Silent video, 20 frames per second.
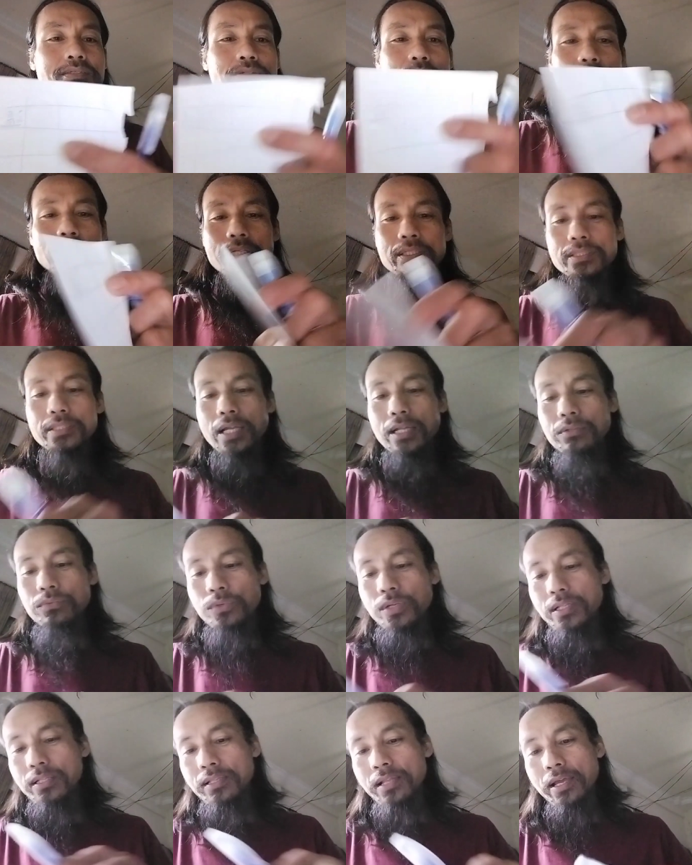So it starts
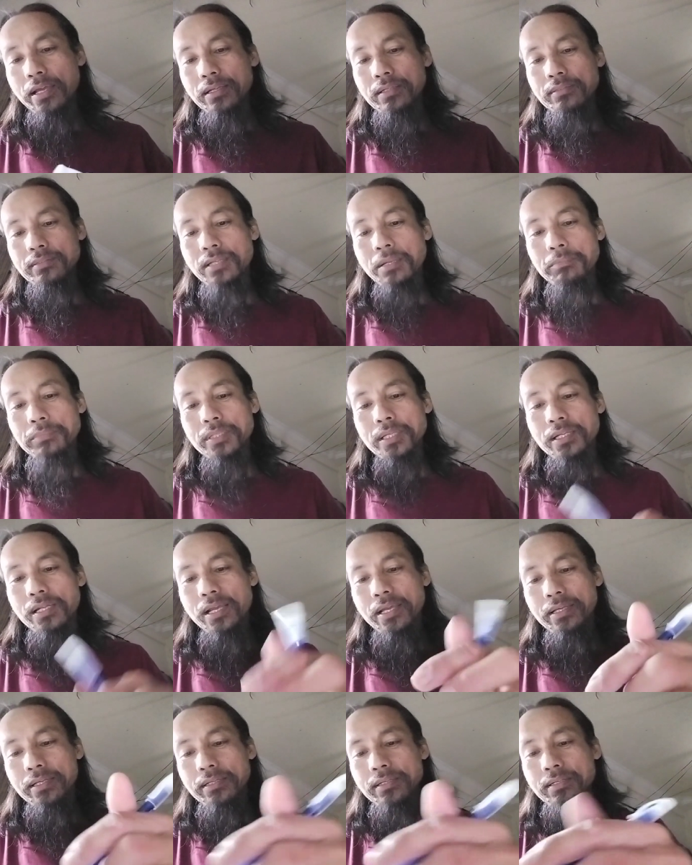with like something
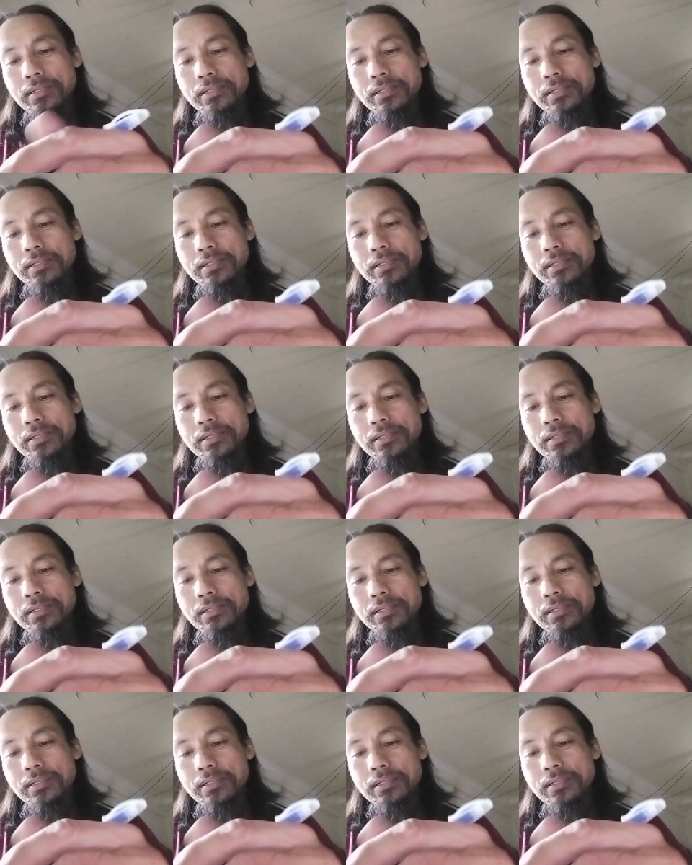like